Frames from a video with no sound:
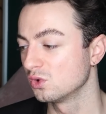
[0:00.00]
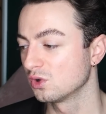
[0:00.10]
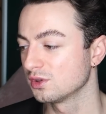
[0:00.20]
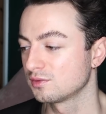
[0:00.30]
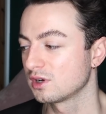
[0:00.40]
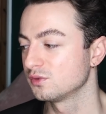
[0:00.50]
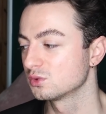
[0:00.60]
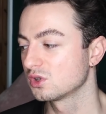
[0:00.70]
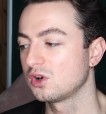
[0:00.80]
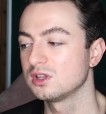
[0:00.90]
all got the
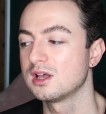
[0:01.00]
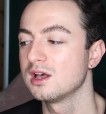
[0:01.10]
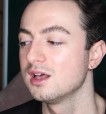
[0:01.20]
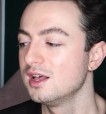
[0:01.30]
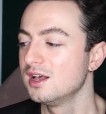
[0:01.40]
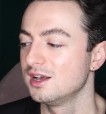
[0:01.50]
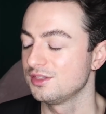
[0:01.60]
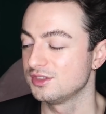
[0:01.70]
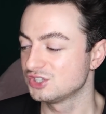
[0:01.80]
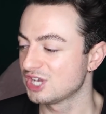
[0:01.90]
ruffled collar.
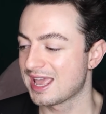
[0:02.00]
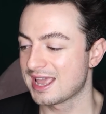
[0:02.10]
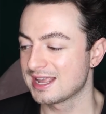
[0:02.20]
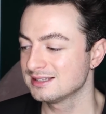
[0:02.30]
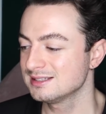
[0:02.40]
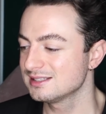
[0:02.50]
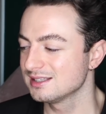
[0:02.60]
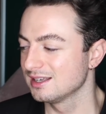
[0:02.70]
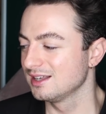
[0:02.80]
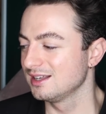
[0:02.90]
The chains,